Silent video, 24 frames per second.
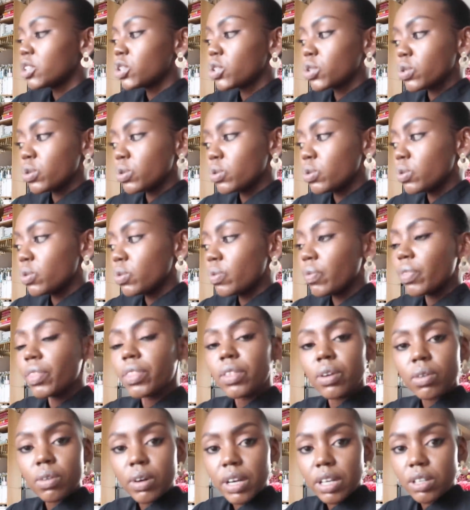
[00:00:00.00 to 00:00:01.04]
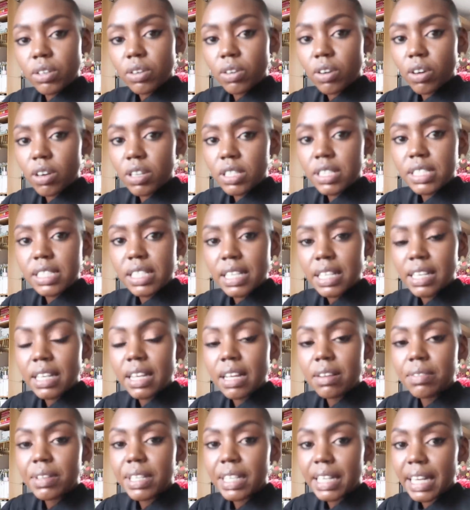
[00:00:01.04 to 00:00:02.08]
To the Red Cross,
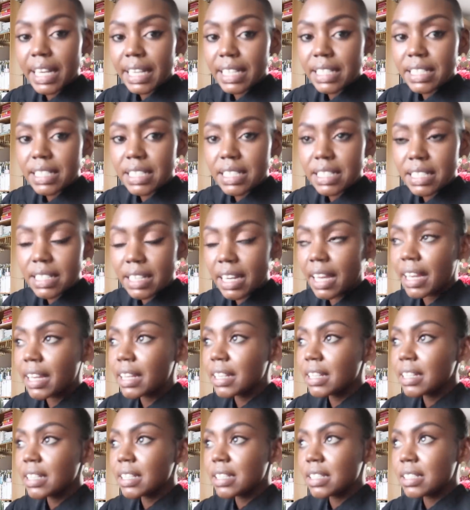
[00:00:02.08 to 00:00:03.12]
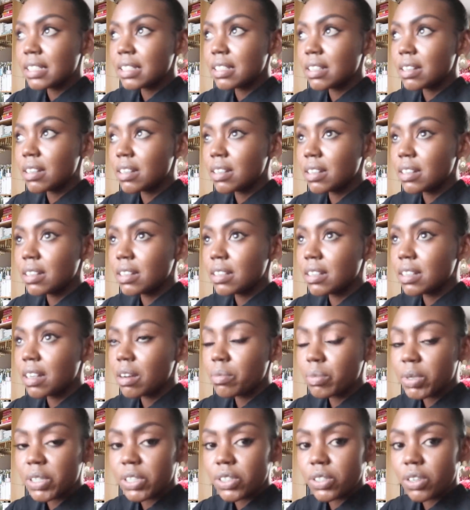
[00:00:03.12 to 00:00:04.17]
1199 is the
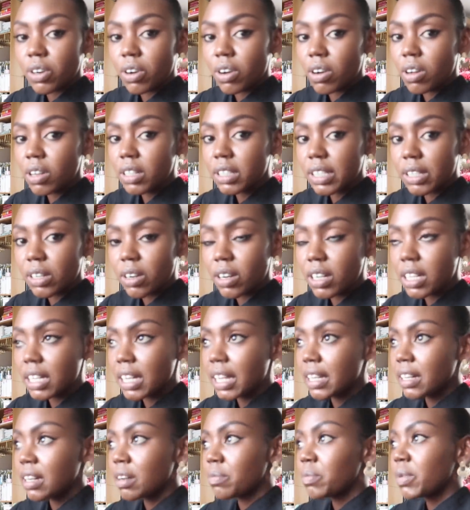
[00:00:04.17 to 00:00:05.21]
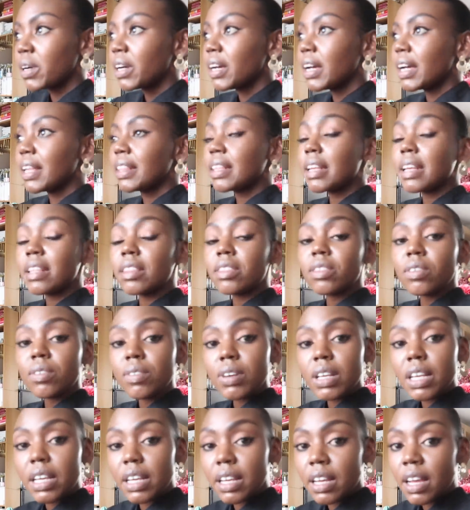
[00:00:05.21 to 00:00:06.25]
number to call, the hotline number. And then
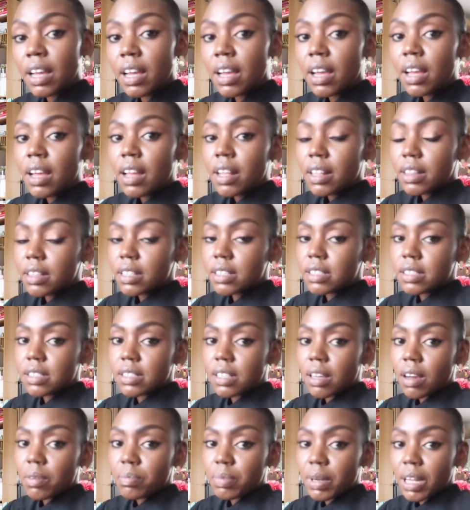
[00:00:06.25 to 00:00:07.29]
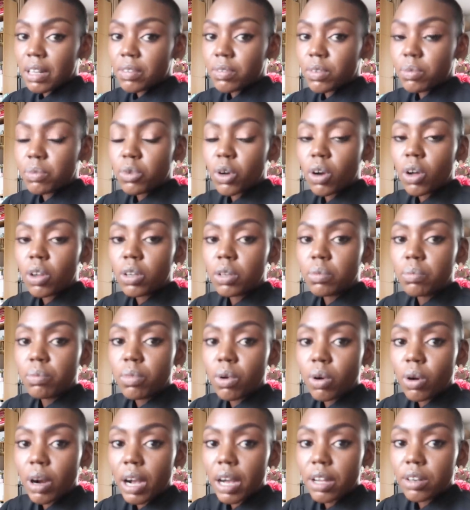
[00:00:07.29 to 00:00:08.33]
three, there's a platform called
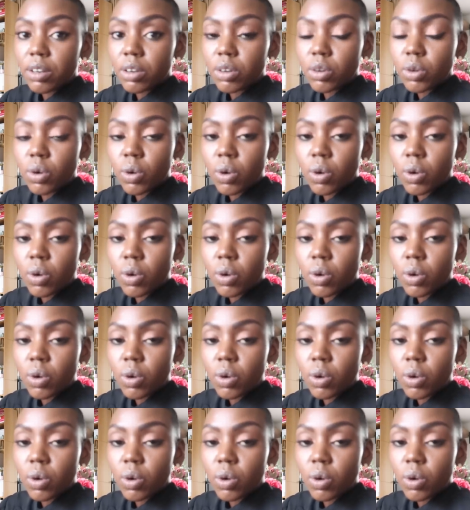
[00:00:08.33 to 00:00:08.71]
bonga.or.ke,